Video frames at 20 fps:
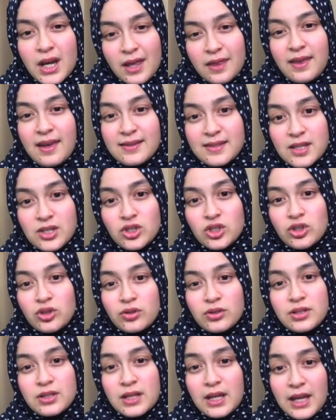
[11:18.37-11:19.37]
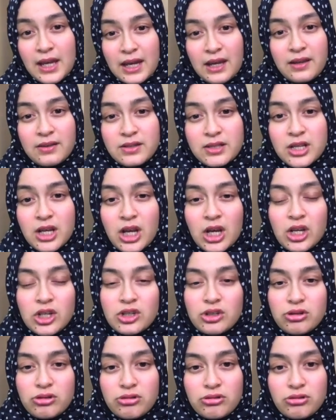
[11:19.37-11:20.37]
the essentials is
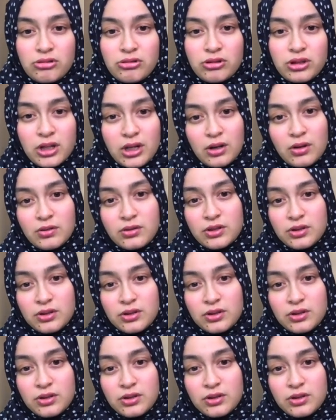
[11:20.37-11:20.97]
to,